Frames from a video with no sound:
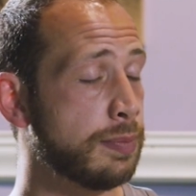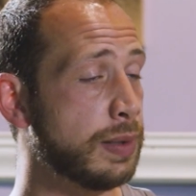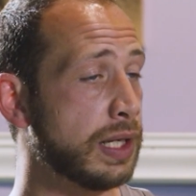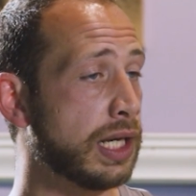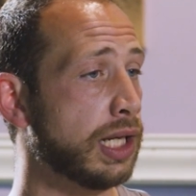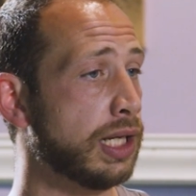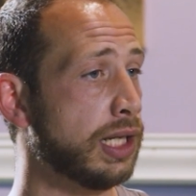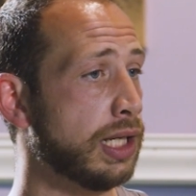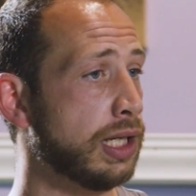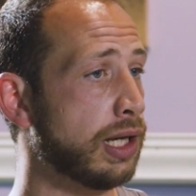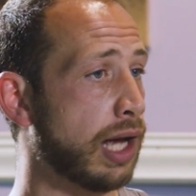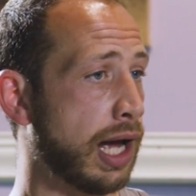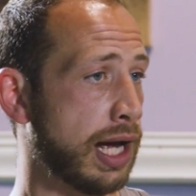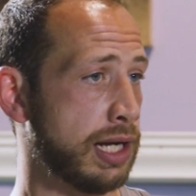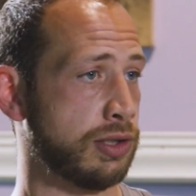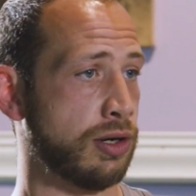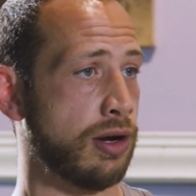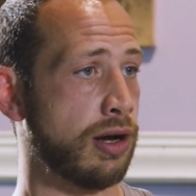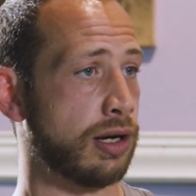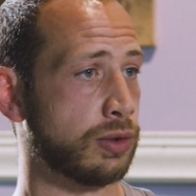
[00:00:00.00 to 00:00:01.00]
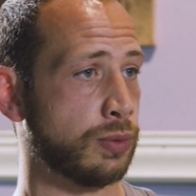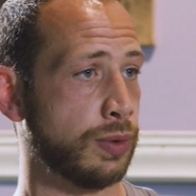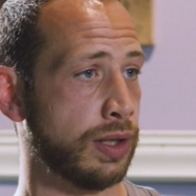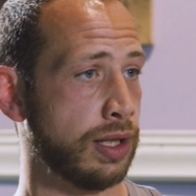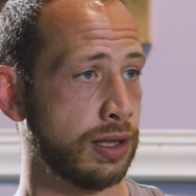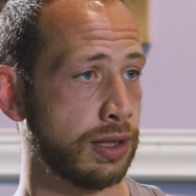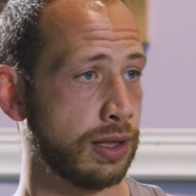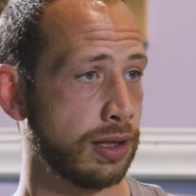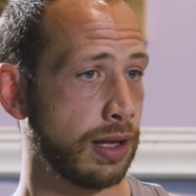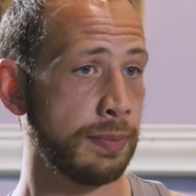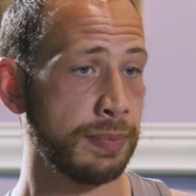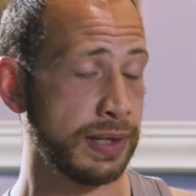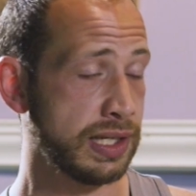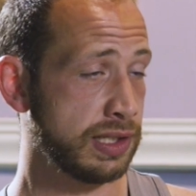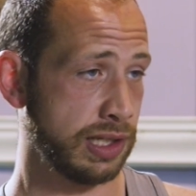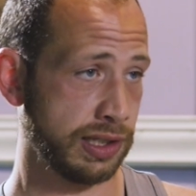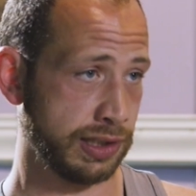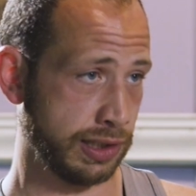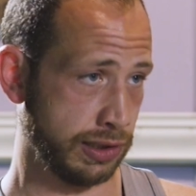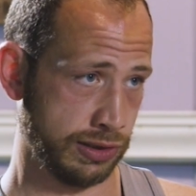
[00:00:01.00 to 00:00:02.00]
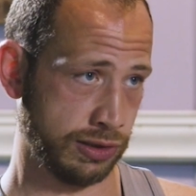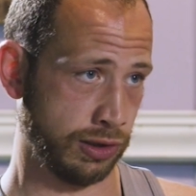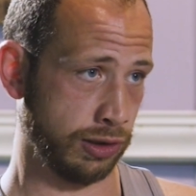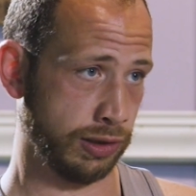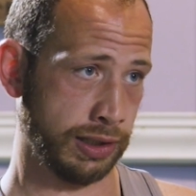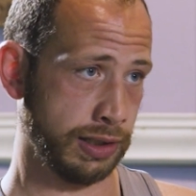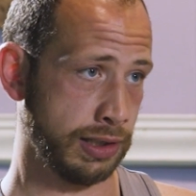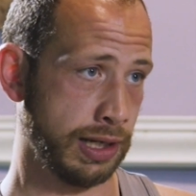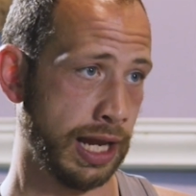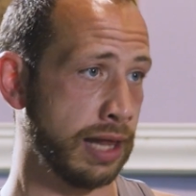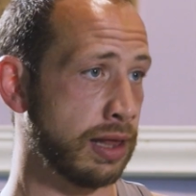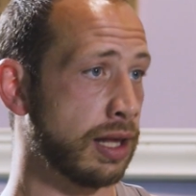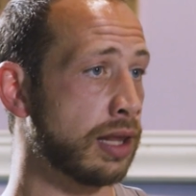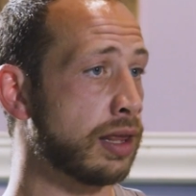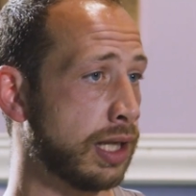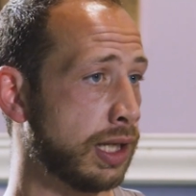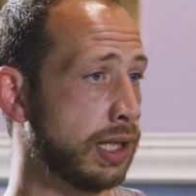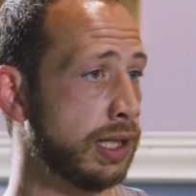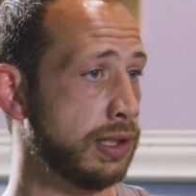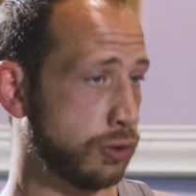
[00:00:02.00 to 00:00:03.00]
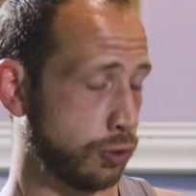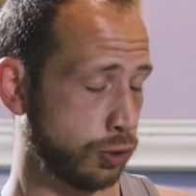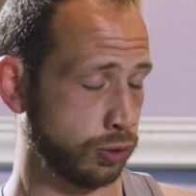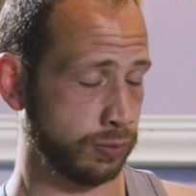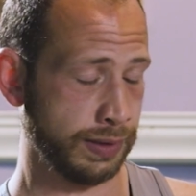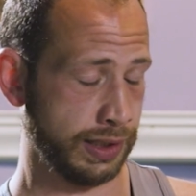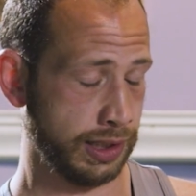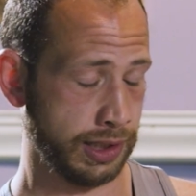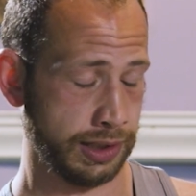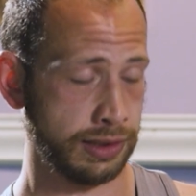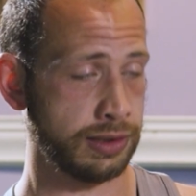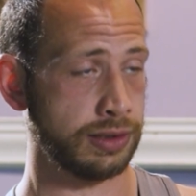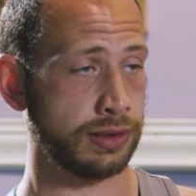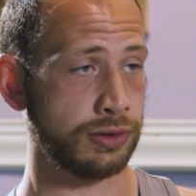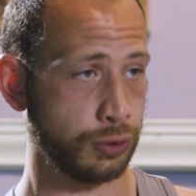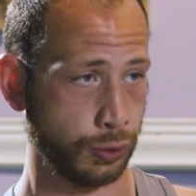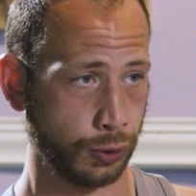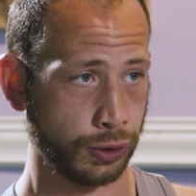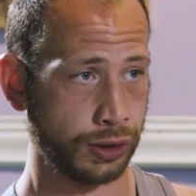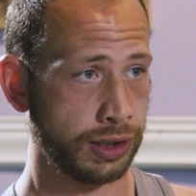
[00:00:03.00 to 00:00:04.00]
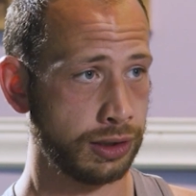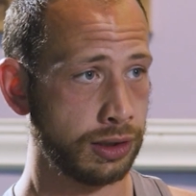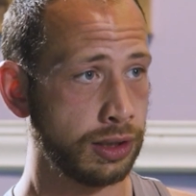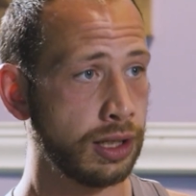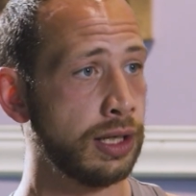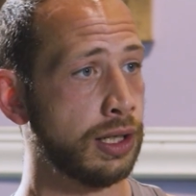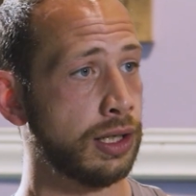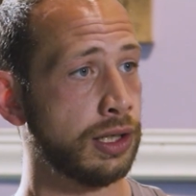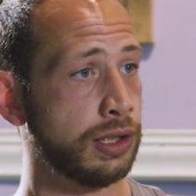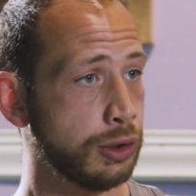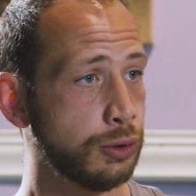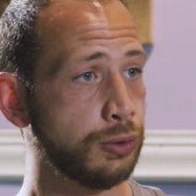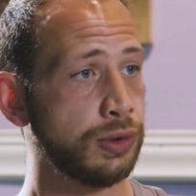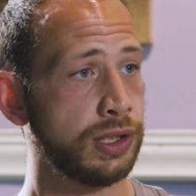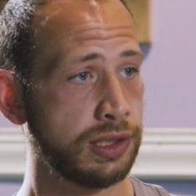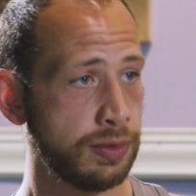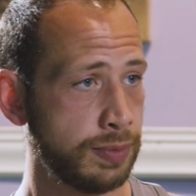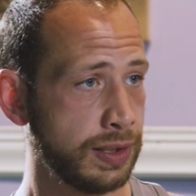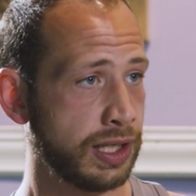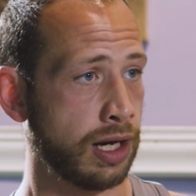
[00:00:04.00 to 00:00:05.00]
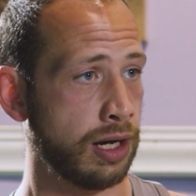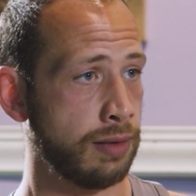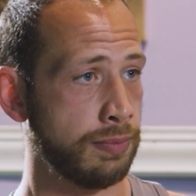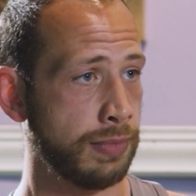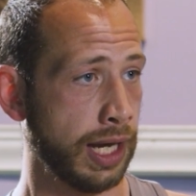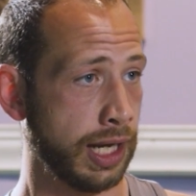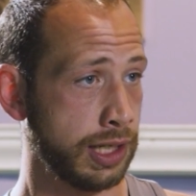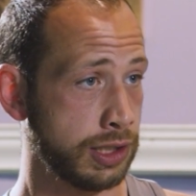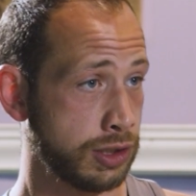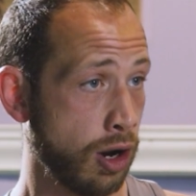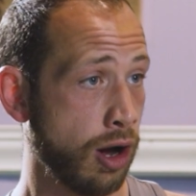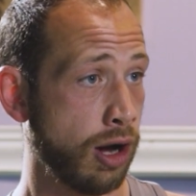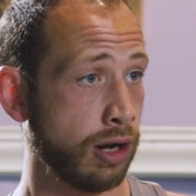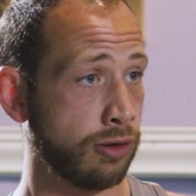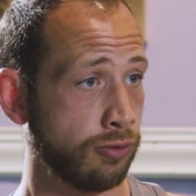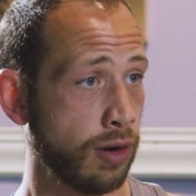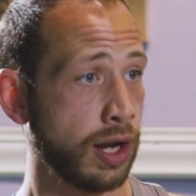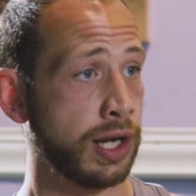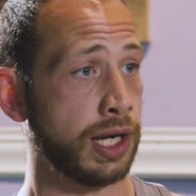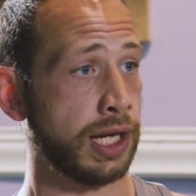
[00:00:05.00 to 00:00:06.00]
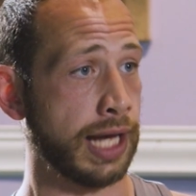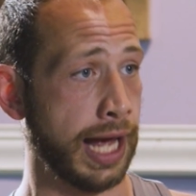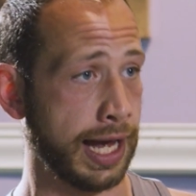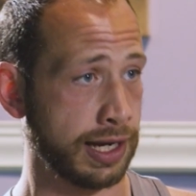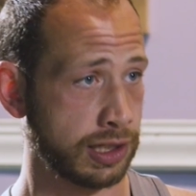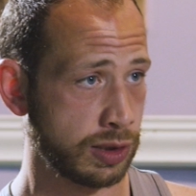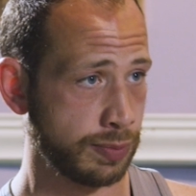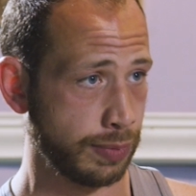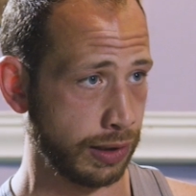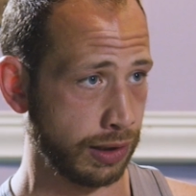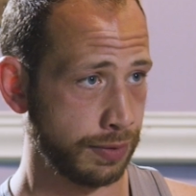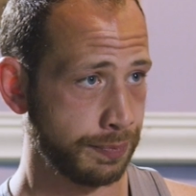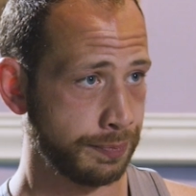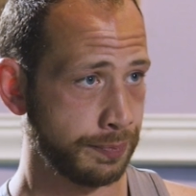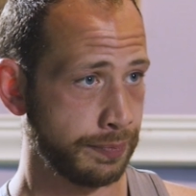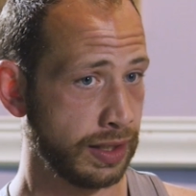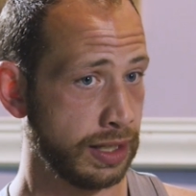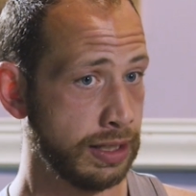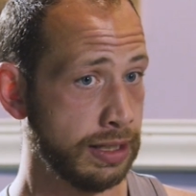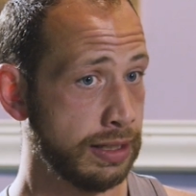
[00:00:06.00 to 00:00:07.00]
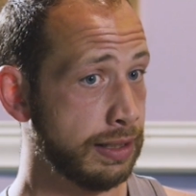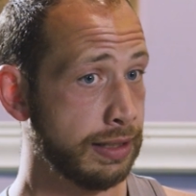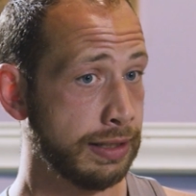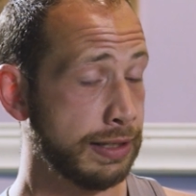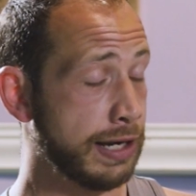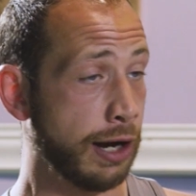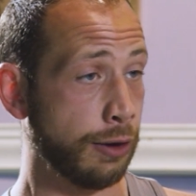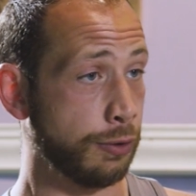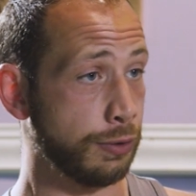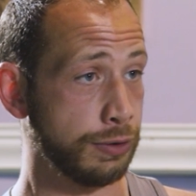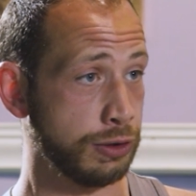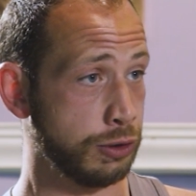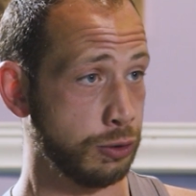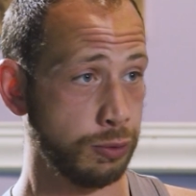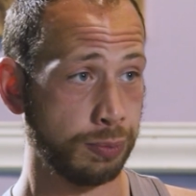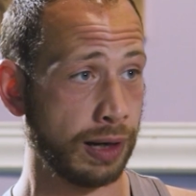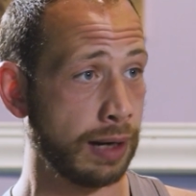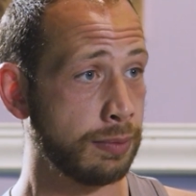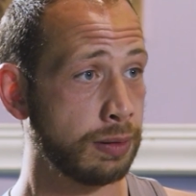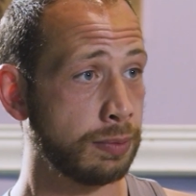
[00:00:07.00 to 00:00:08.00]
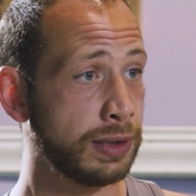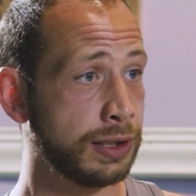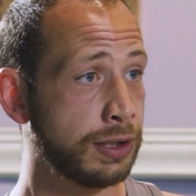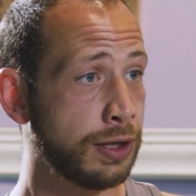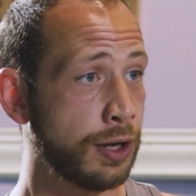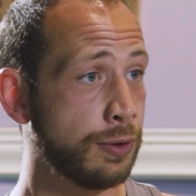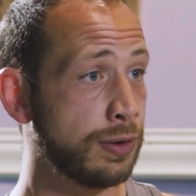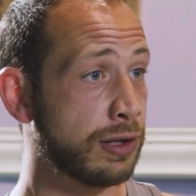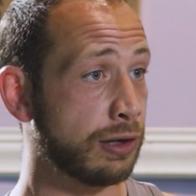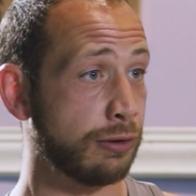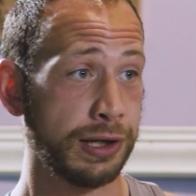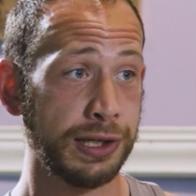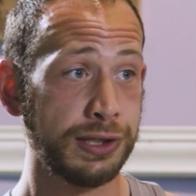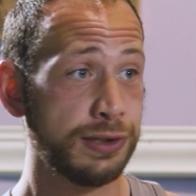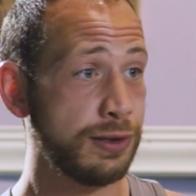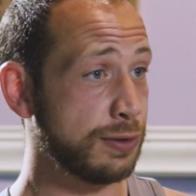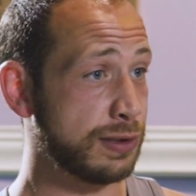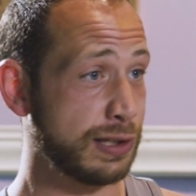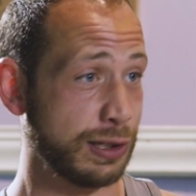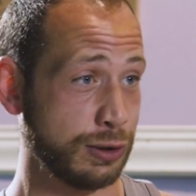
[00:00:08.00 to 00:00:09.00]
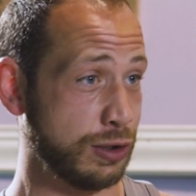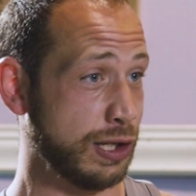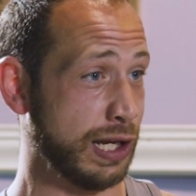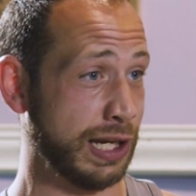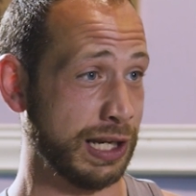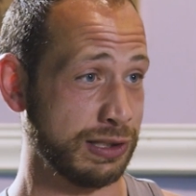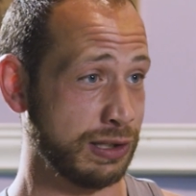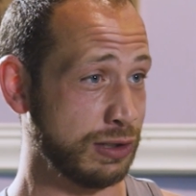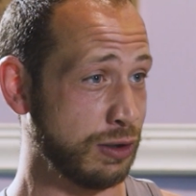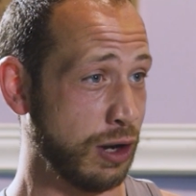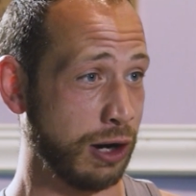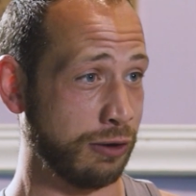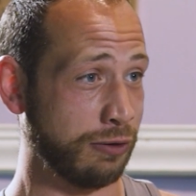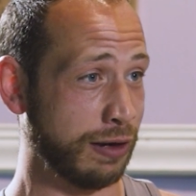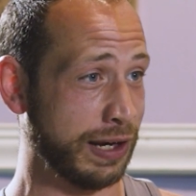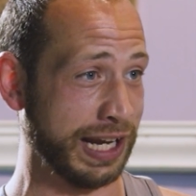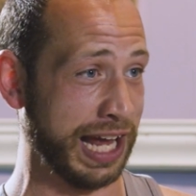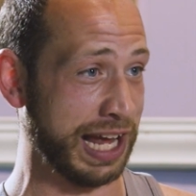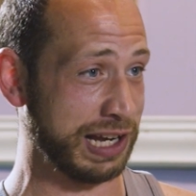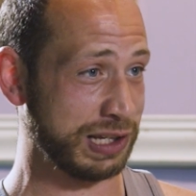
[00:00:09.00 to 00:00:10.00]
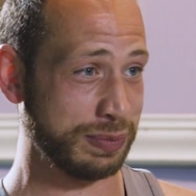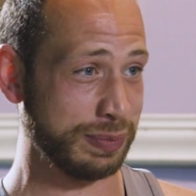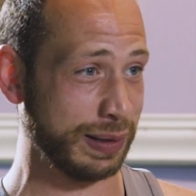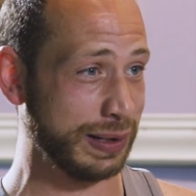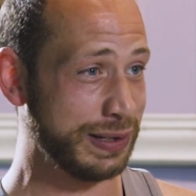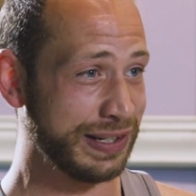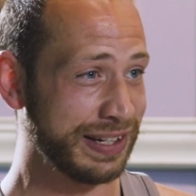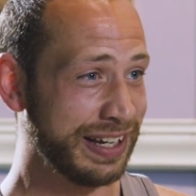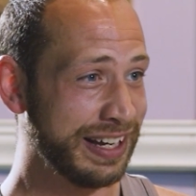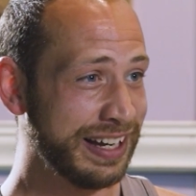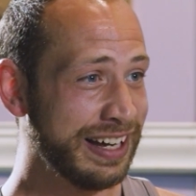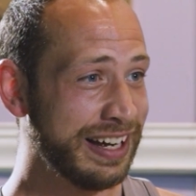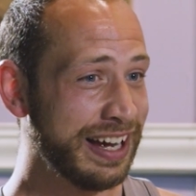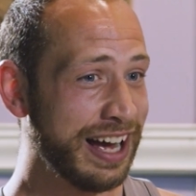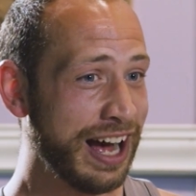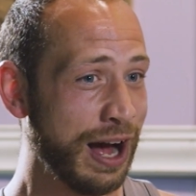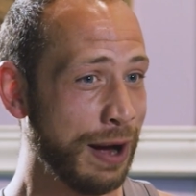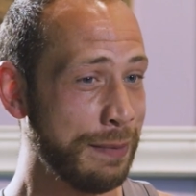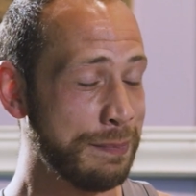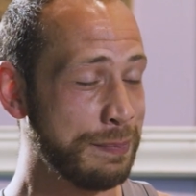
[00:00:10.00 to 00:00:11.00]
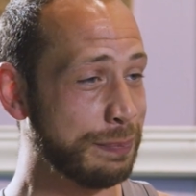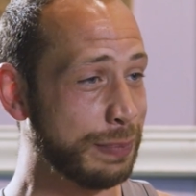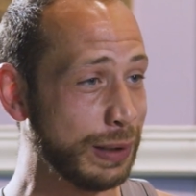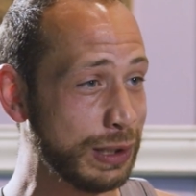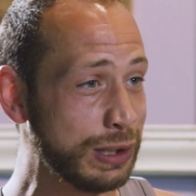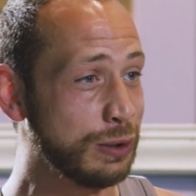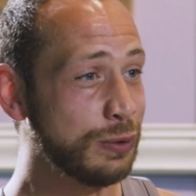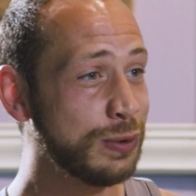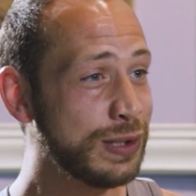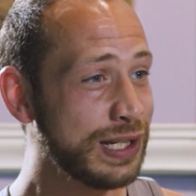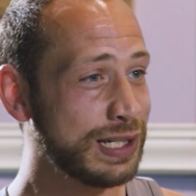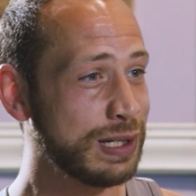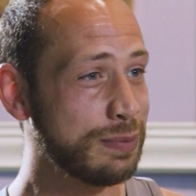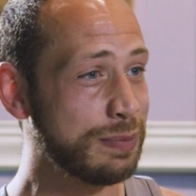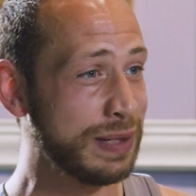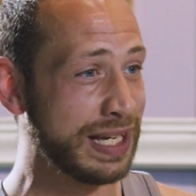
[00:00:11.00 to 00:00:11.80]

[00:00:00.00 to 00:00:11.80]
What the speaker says: In the beginning, I talked with a business consultant, and the thing he told me is, Jordan, you need to become a dog running expert. Now, you probably know there is no such thing as a dog running expert, but you